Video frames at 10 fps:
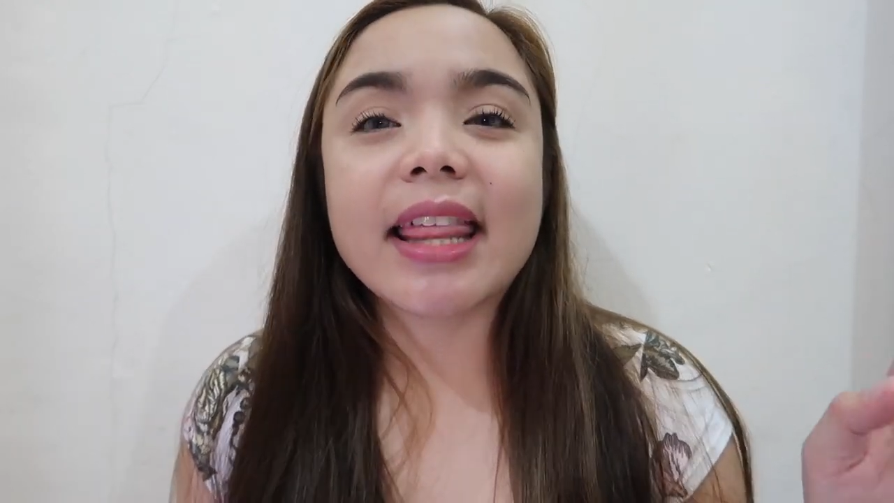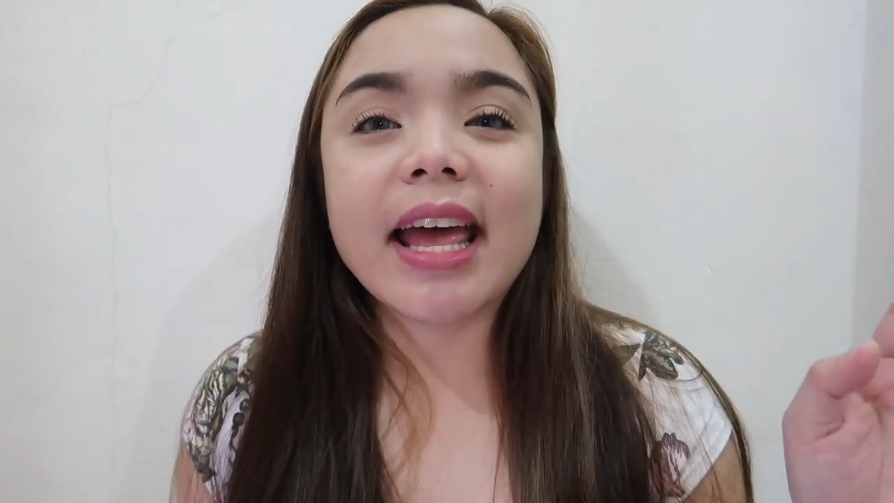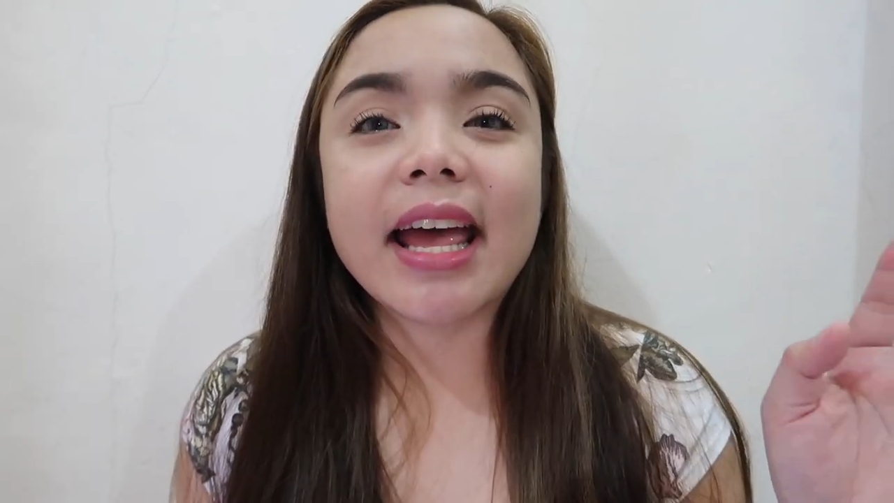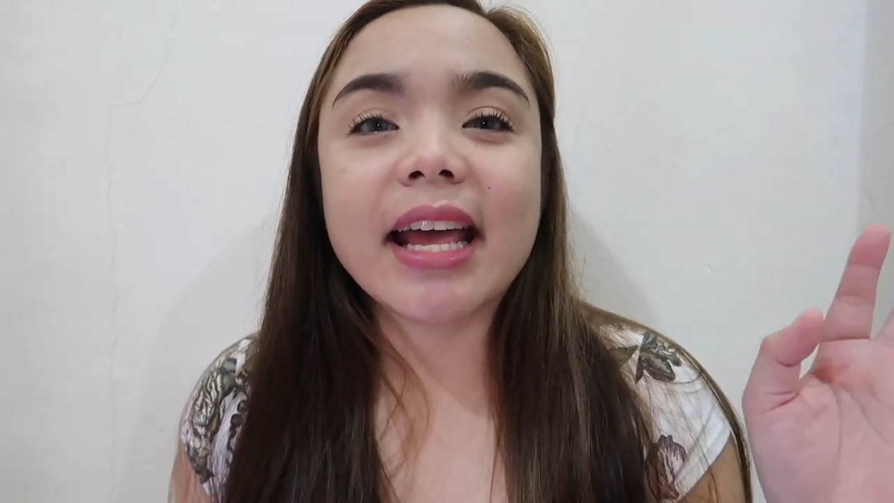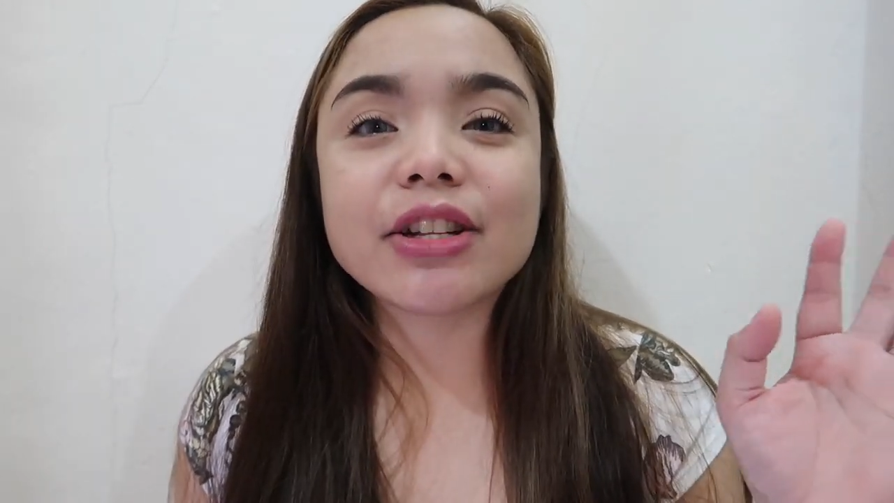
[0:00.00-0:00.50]

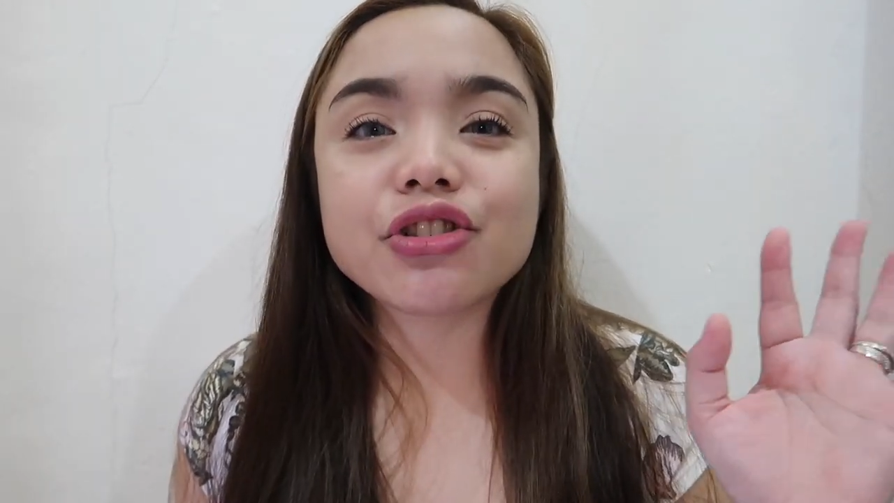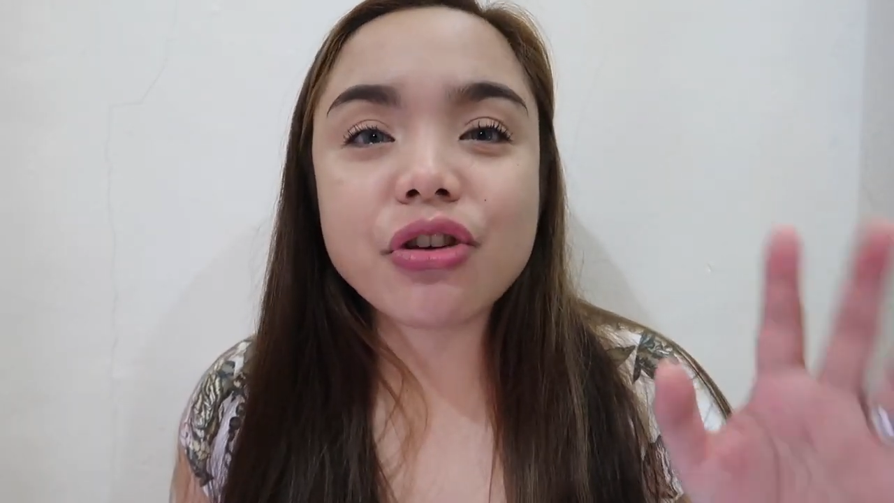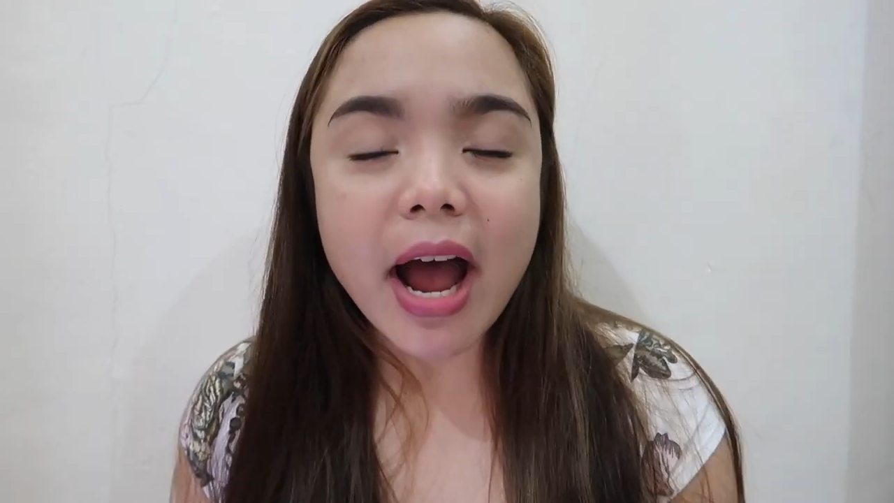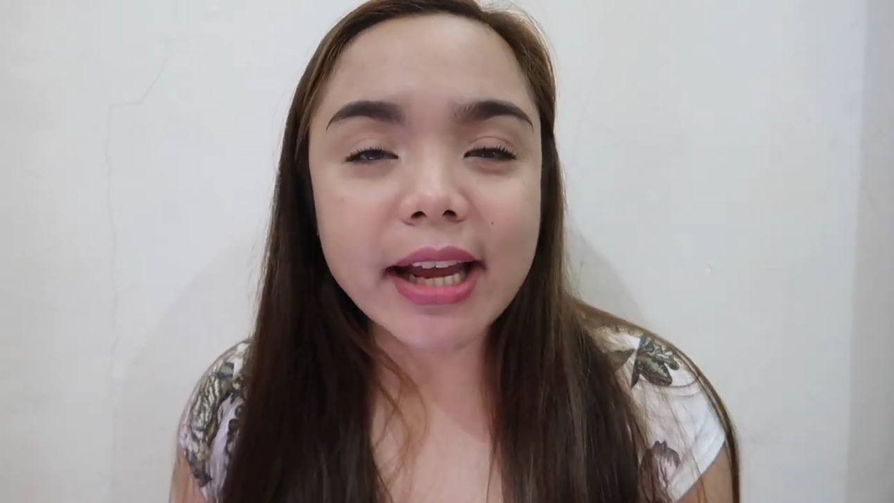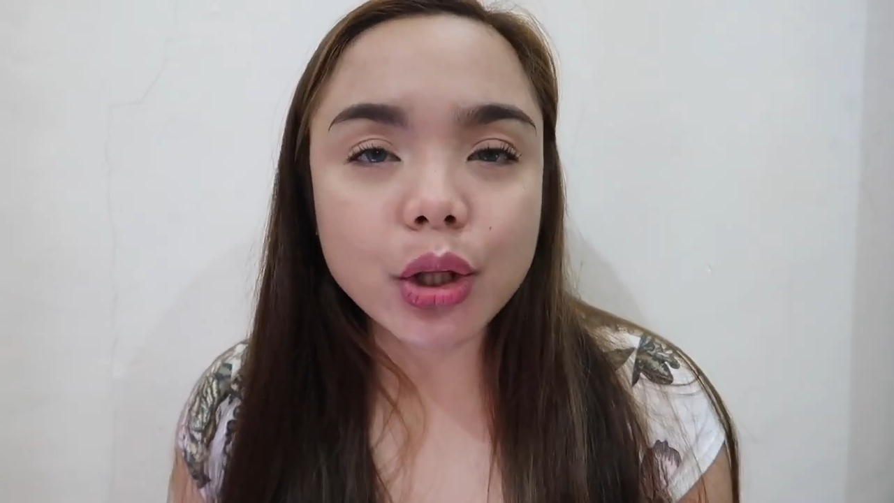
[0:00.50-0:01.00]
then
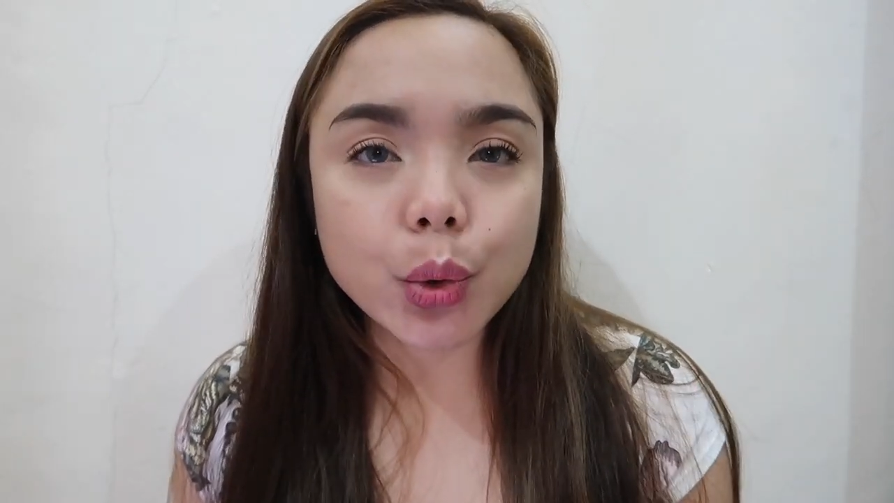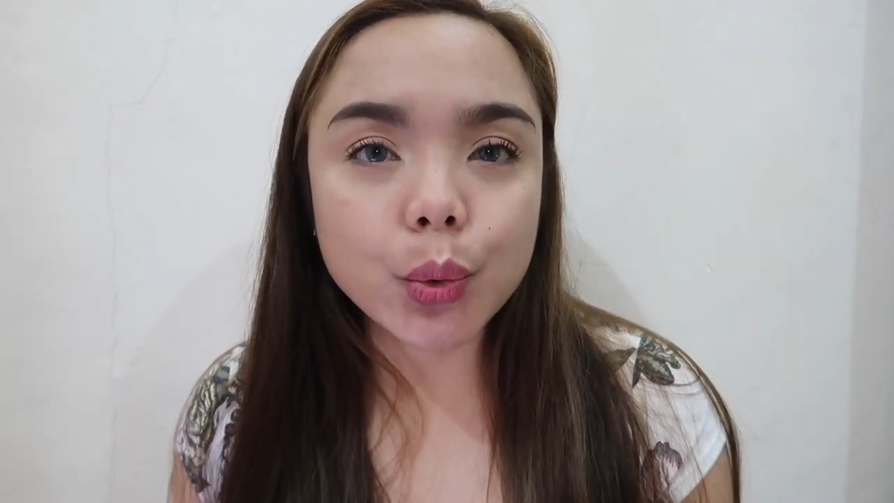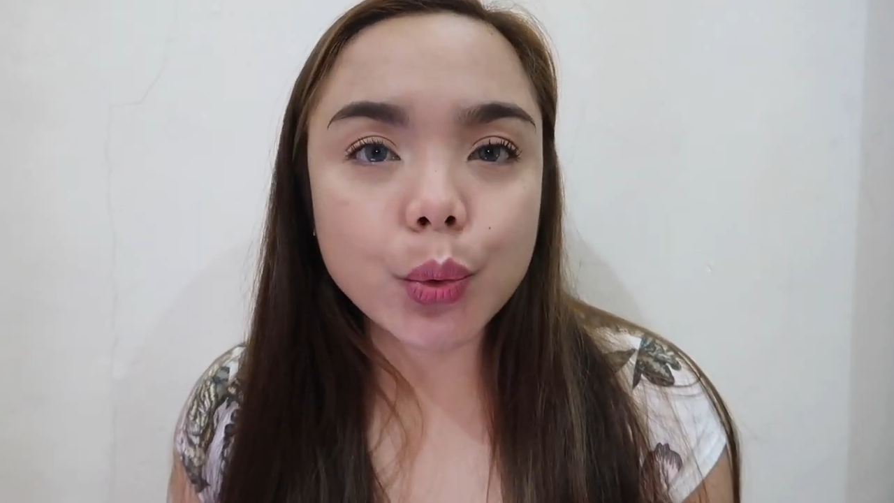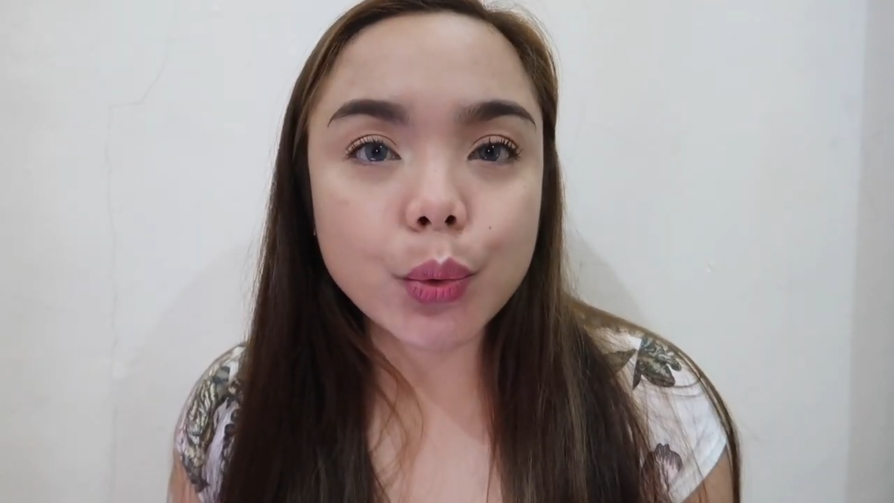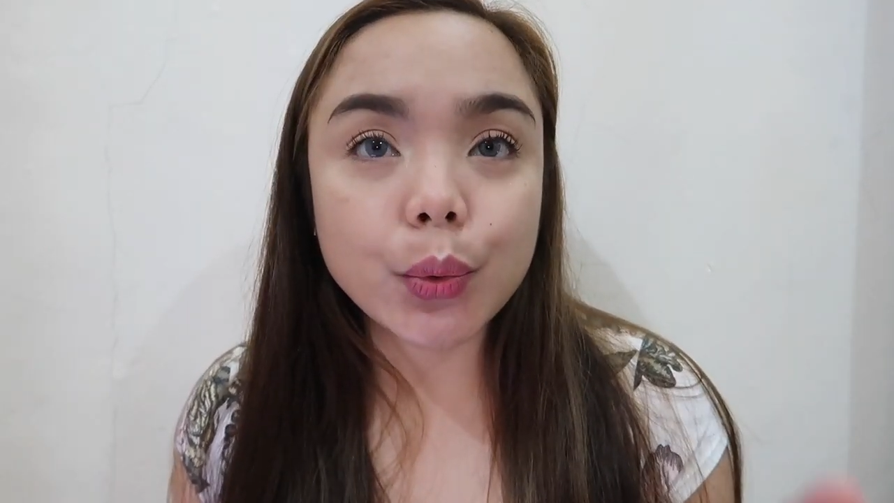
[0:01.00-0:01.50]
try
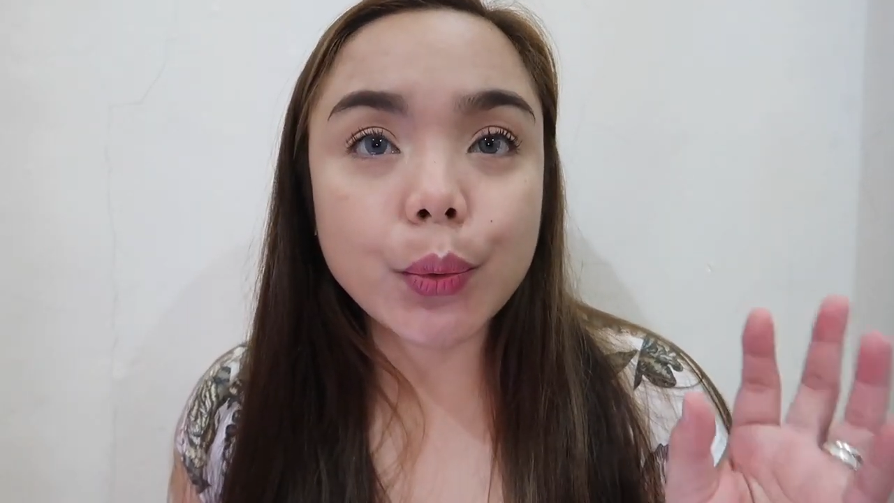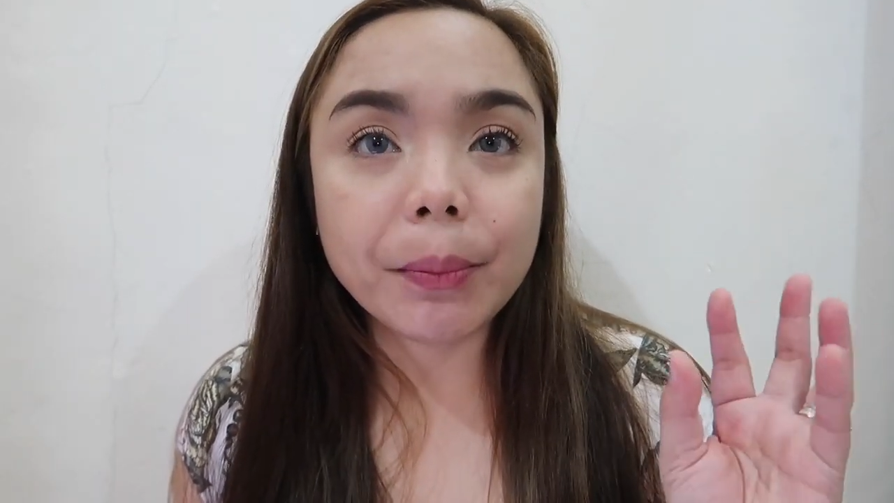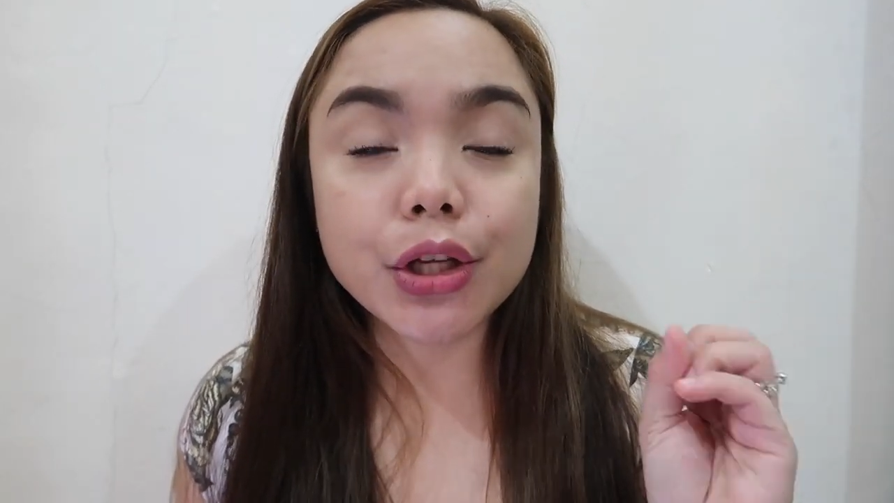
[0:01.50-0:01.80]
to